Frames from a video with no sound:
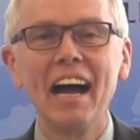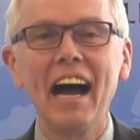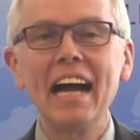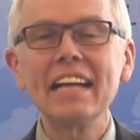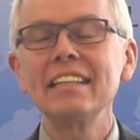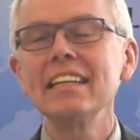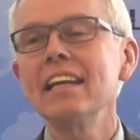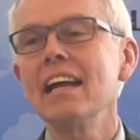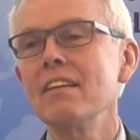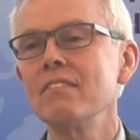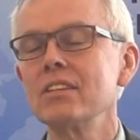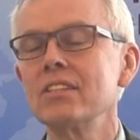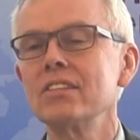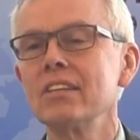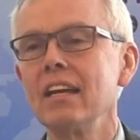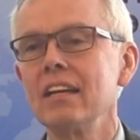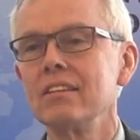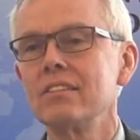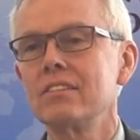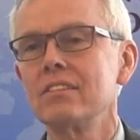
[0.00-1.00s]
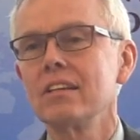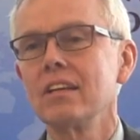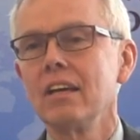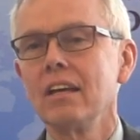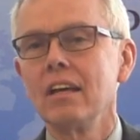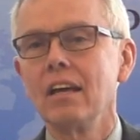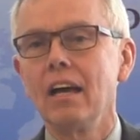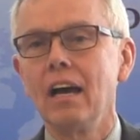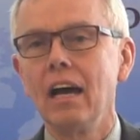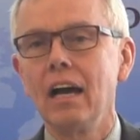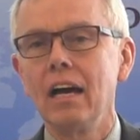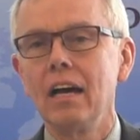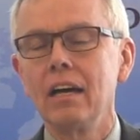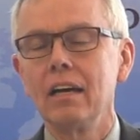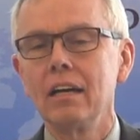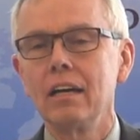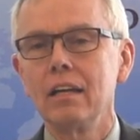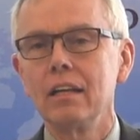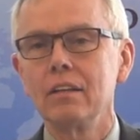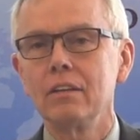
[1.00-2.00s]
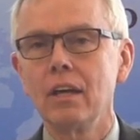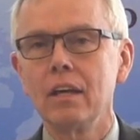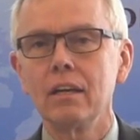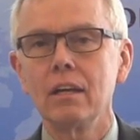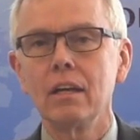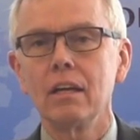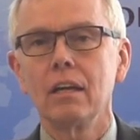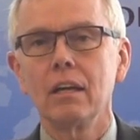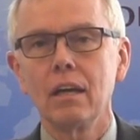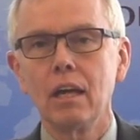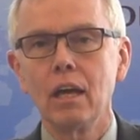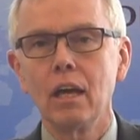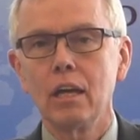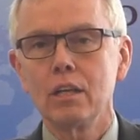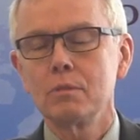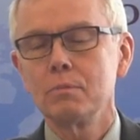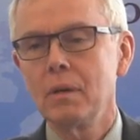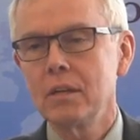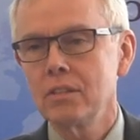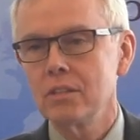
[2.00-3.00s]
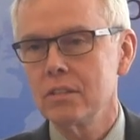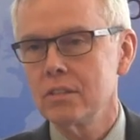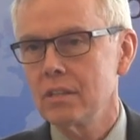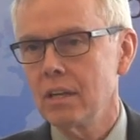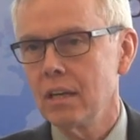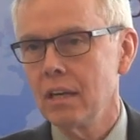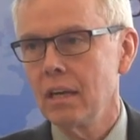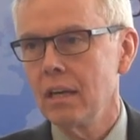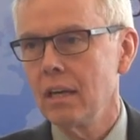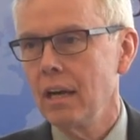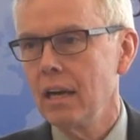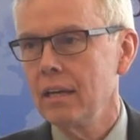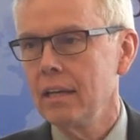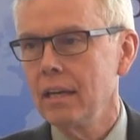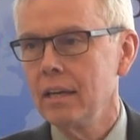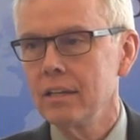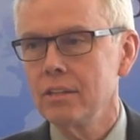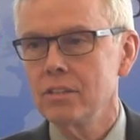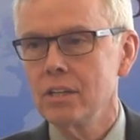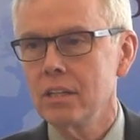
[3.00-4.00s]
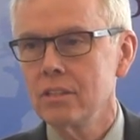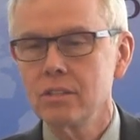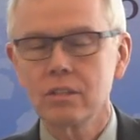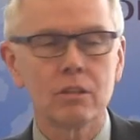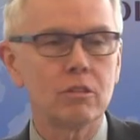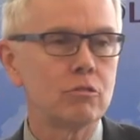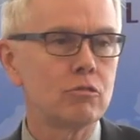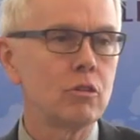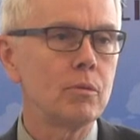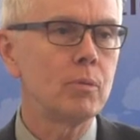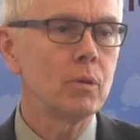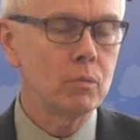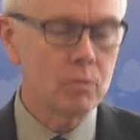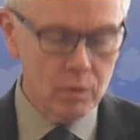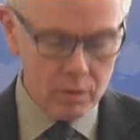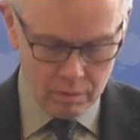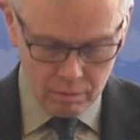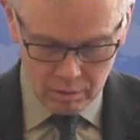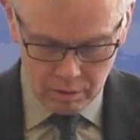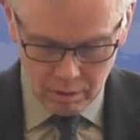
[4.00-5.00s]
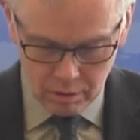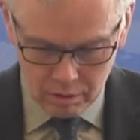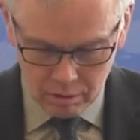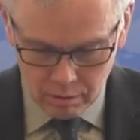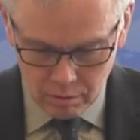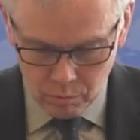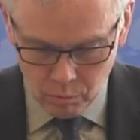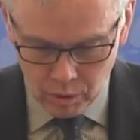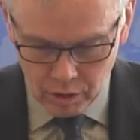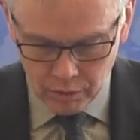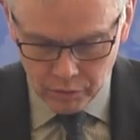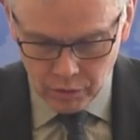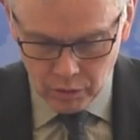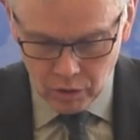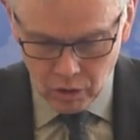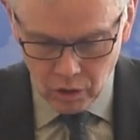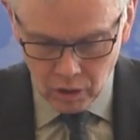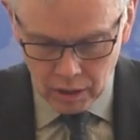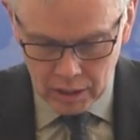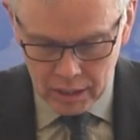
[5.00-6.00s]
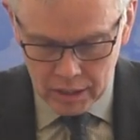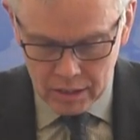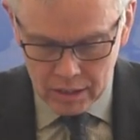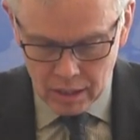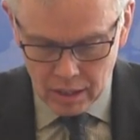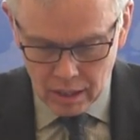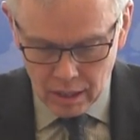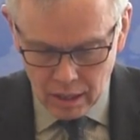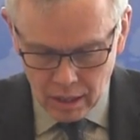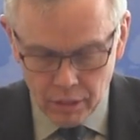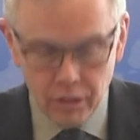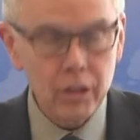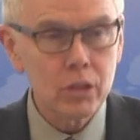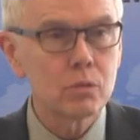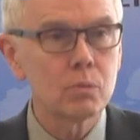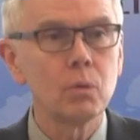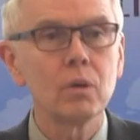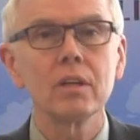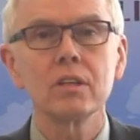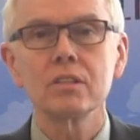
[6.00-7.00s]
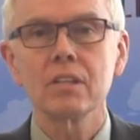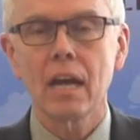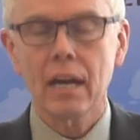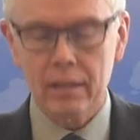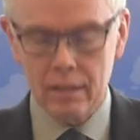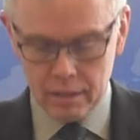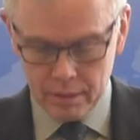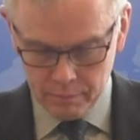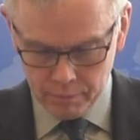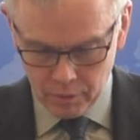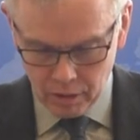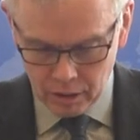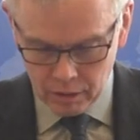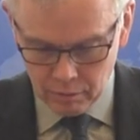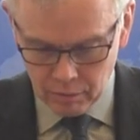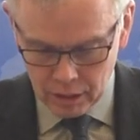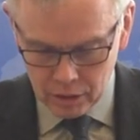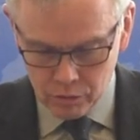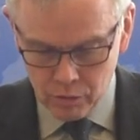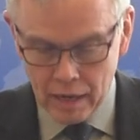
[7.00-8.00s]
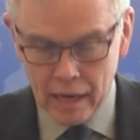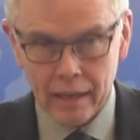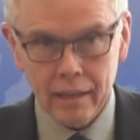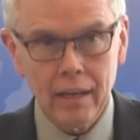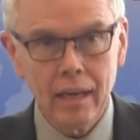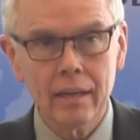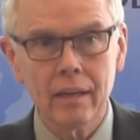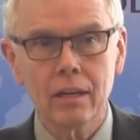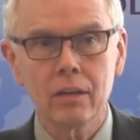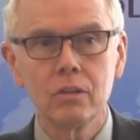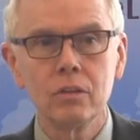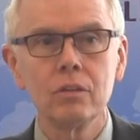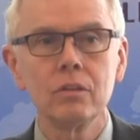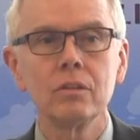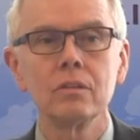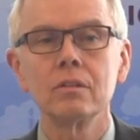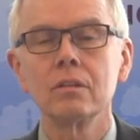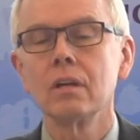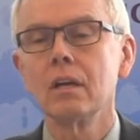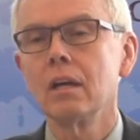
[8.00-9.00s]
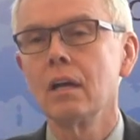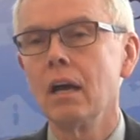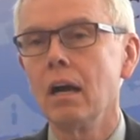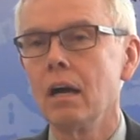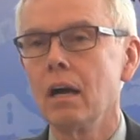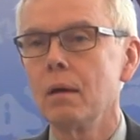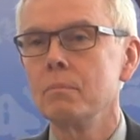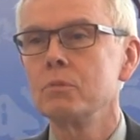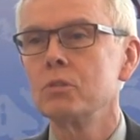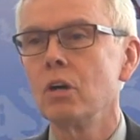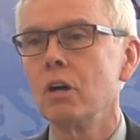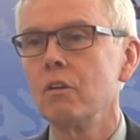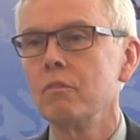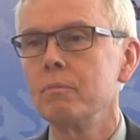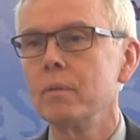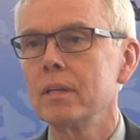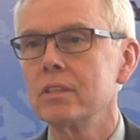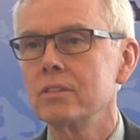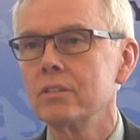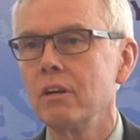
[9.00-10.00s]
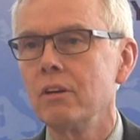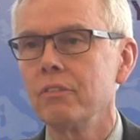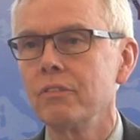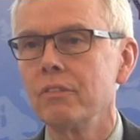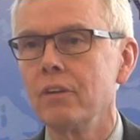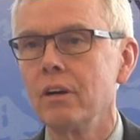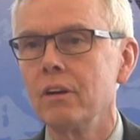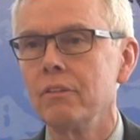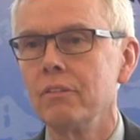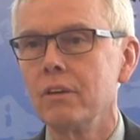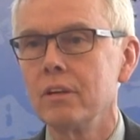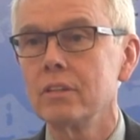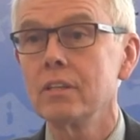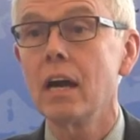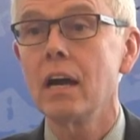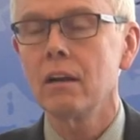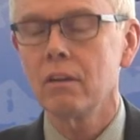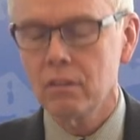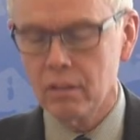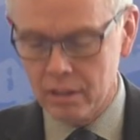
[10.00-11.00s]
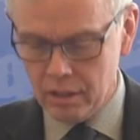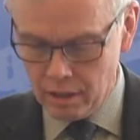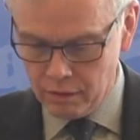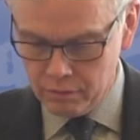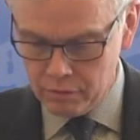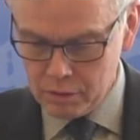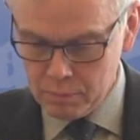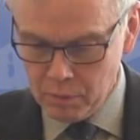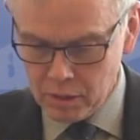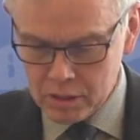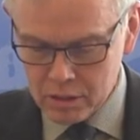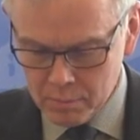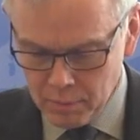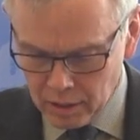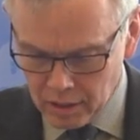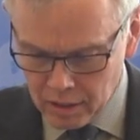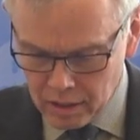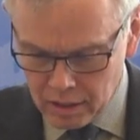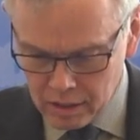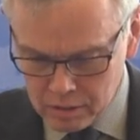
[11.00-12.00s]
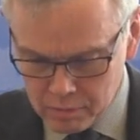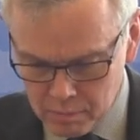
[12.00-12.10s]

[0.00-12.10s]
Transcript: I did have a sense uh, that as much as uh, I'd had a chance to contribute with wonderful colleagues, things weren't exactly on the right track, and I couldn't uh, absolve myself uh, entirely of responsibility